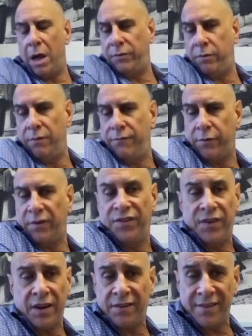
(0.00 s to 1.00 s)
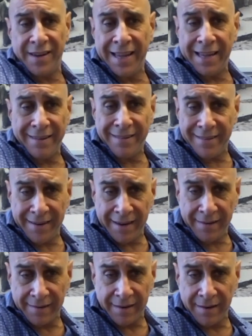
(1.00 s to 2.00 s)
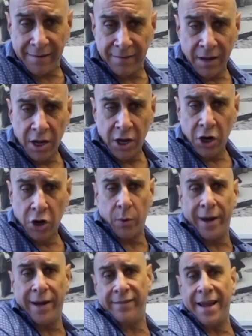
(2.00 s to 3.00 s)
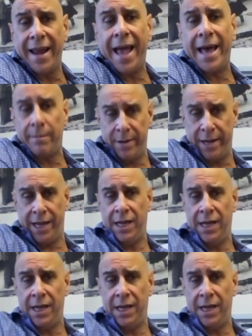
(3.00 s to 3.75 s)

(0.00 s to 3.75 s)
doing for 16 seasons, Grey's Anatomy.